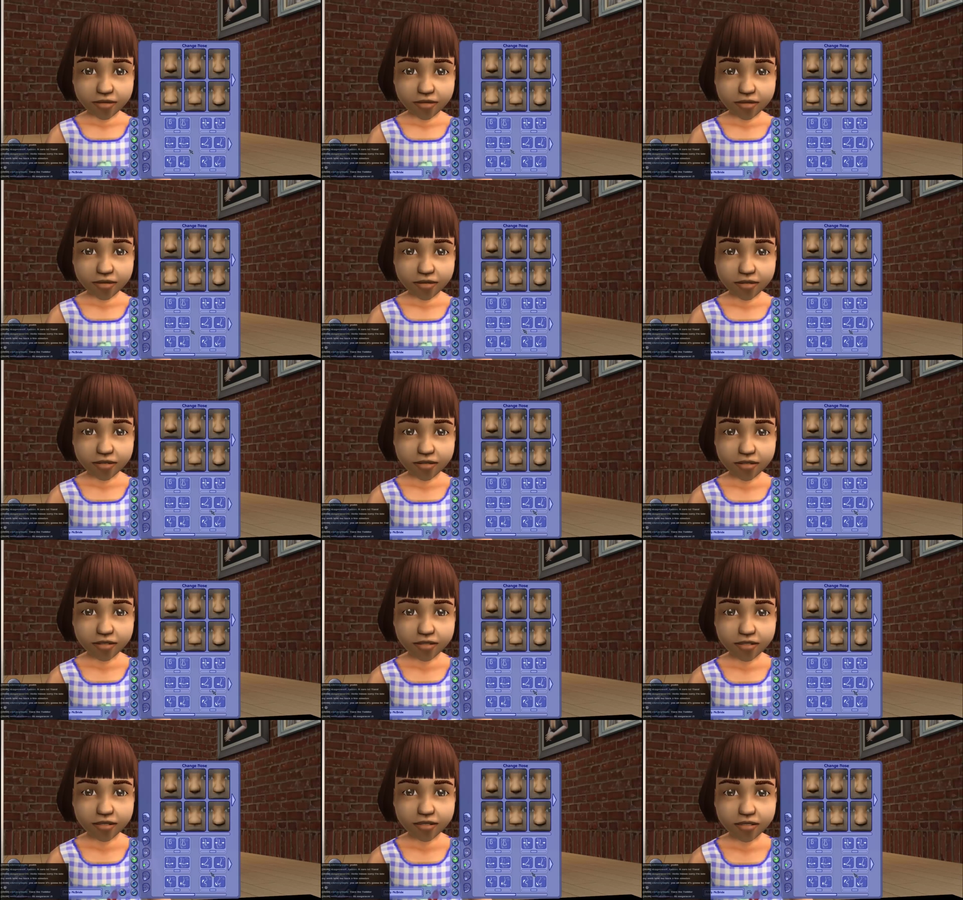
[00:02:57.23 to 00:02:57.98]

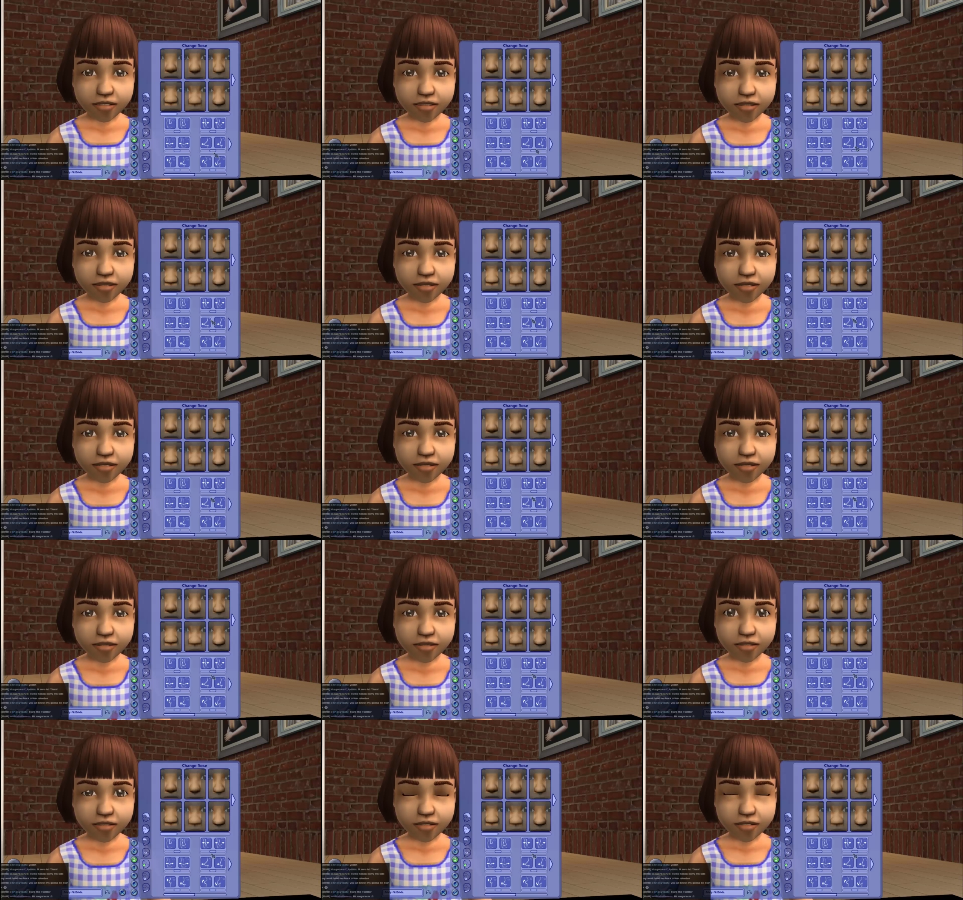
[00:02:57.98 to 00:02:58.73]

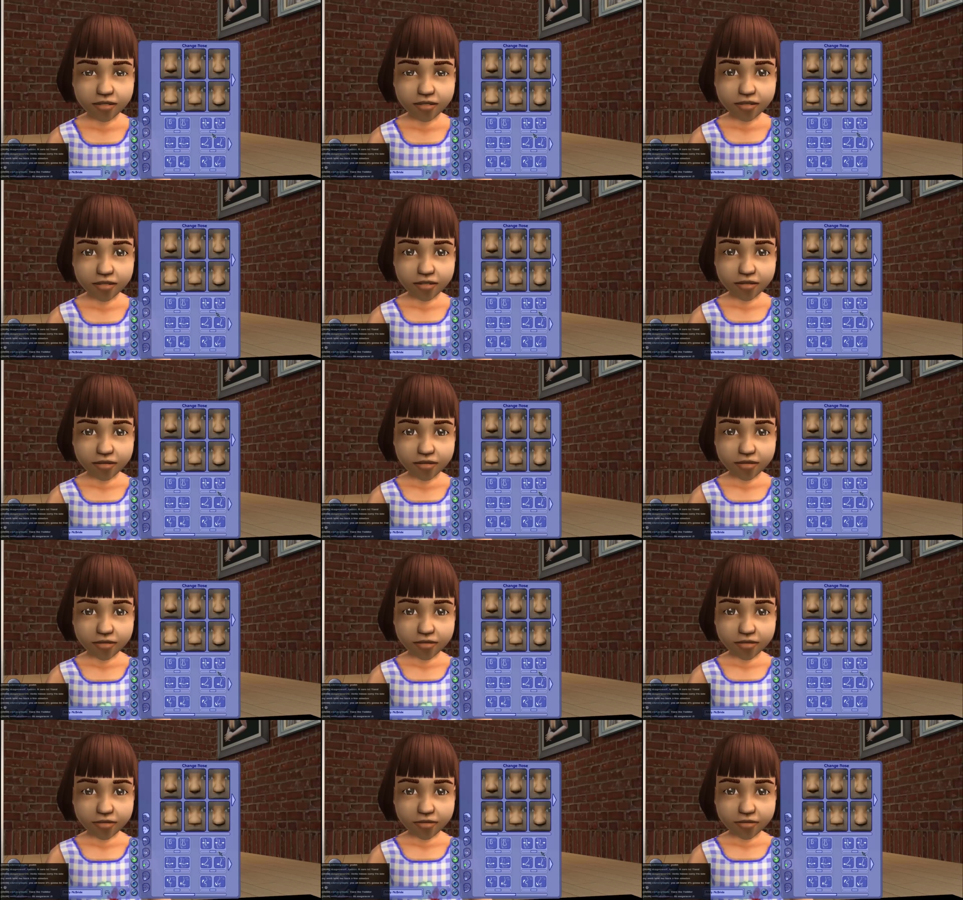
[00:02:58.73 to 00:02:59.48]

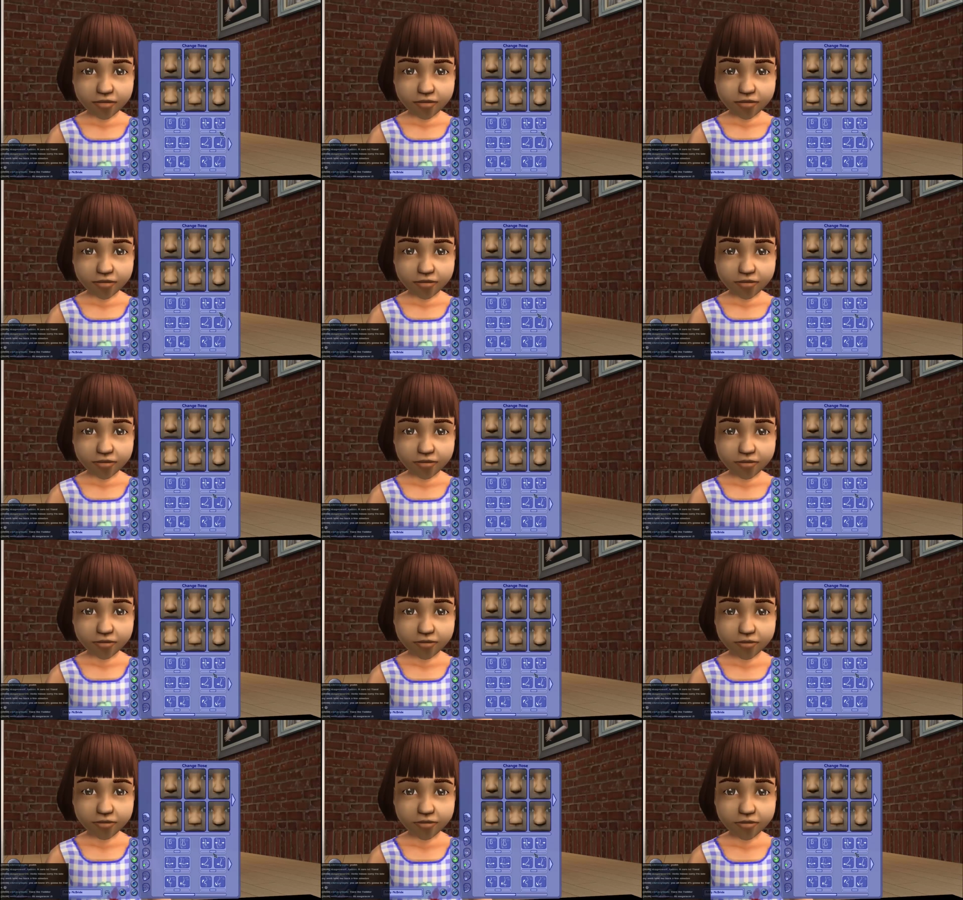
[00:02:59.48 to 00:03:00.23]

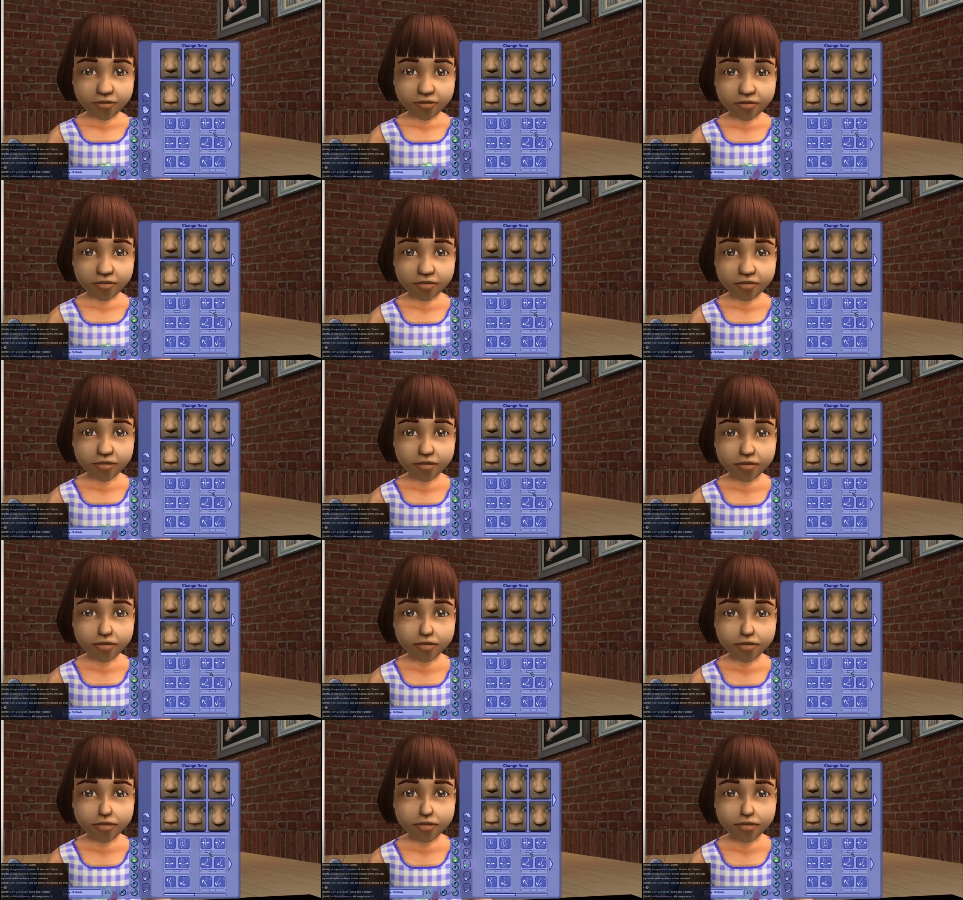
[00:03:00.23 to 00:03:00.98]
No one is speaking in this clip.